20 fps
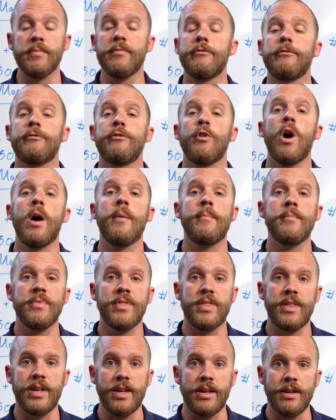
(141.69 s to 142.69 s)

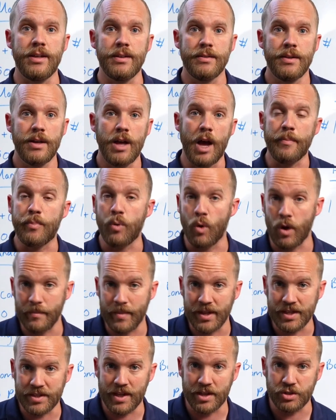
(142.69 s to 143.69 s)
from the
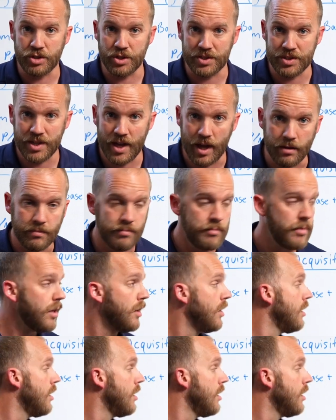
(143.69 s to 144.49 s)
appointments that you set.